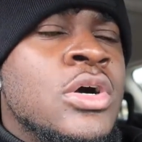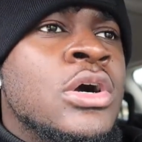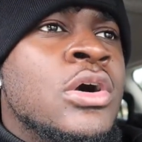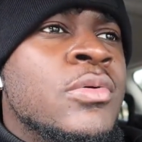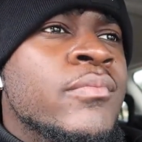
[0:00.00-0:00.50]

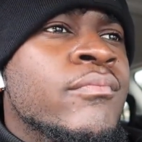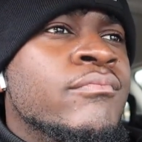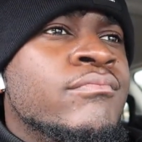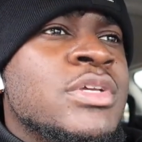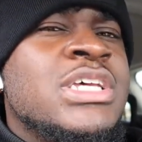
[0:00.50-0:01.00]

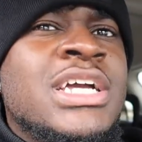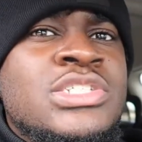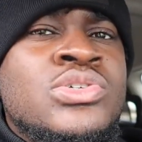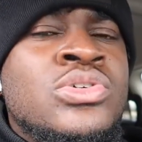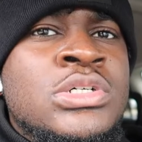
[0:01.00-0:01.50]
Um, science
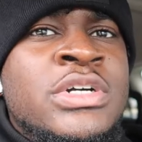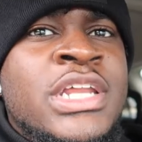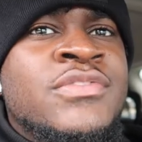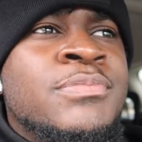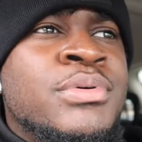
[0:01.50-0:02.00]
is cool or
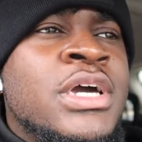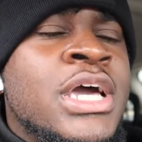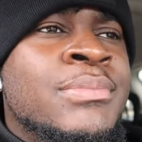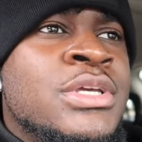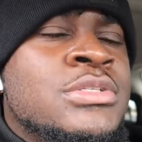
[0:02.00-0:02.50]
whatever,
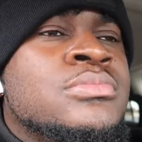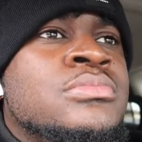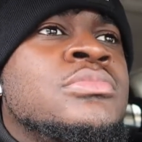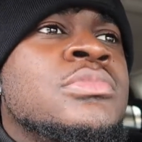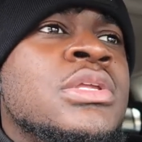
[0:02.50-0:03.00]
but I mean,
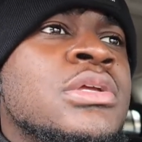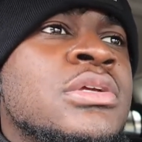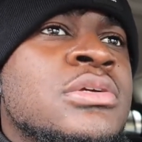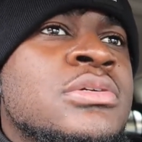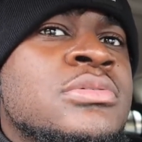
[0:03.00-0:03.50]

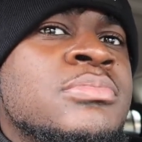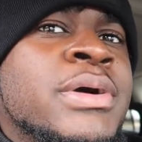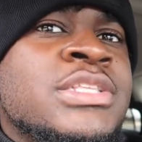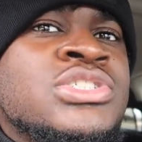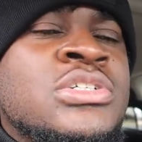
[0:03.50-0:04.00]

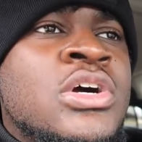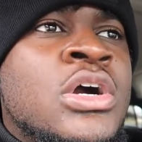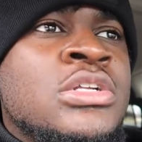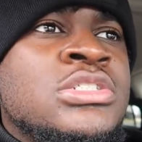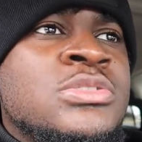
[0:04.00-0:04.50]
Bachelor of
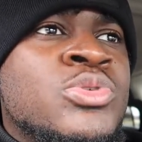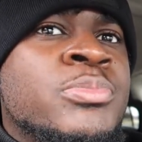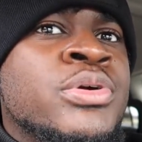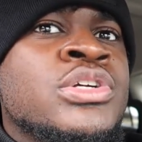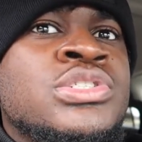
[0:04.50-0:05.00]
Arts is more
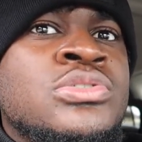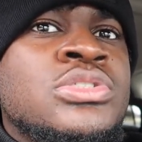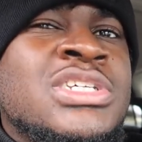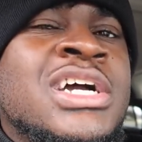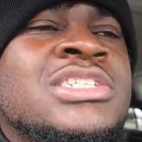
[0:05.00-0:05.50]
personal.
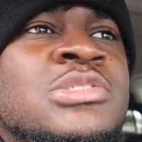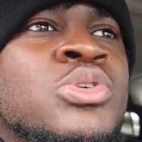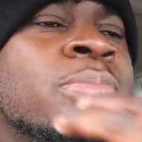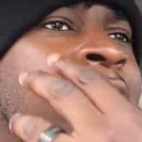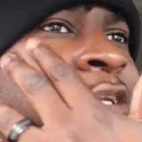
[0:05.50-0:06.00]
Science is
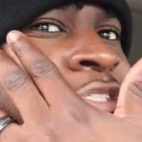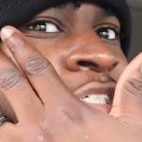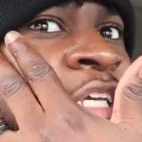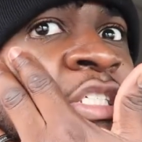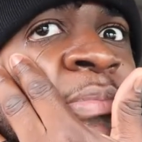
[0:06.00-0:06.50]
more behind the
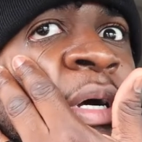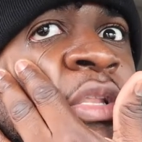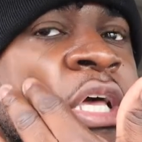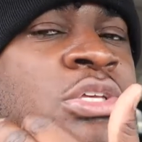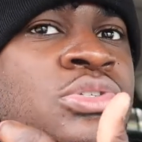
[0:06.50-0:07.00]
scenes
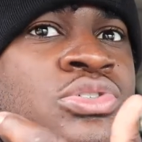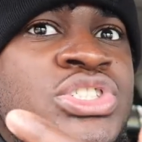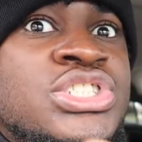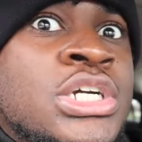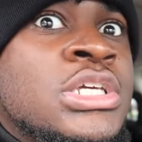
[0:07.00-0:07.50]
about, like, you know,
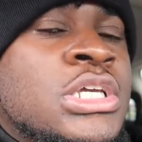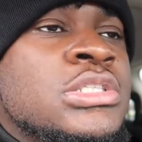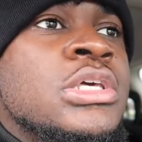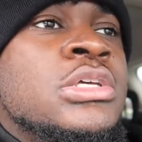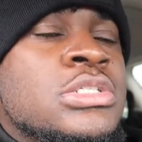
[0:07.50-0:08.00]

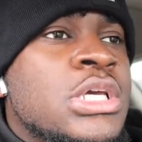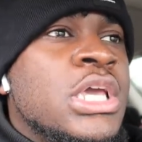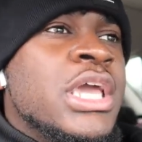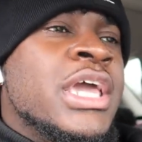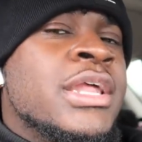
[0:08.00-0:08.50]
studying things.
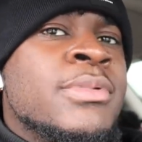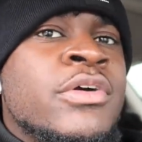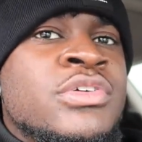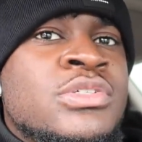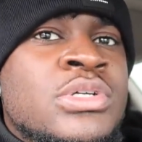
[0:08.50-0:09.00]
And I'm
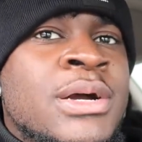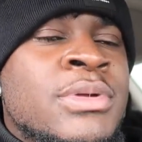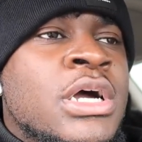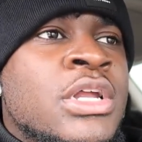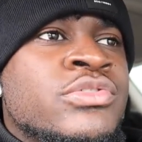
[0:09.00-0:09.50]
not really, I'm
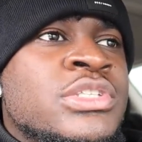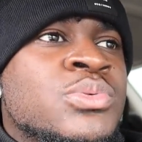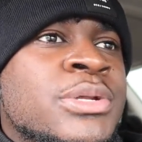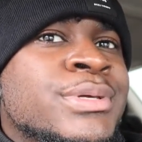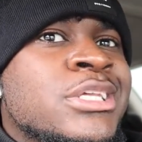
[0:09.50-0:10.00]
not, I don't really
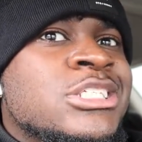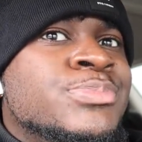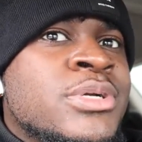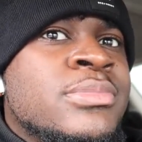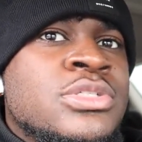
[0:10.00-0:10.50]
want to be an
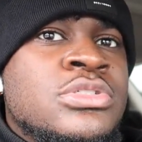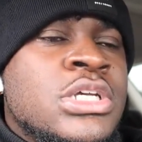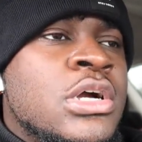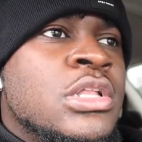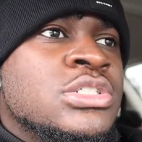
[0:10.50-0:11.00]
experimental
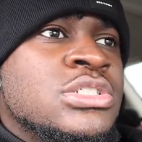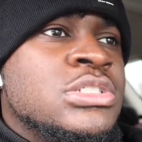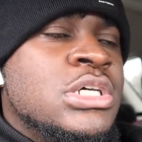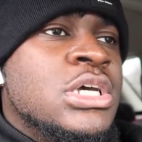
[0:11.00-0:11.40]
psychologist.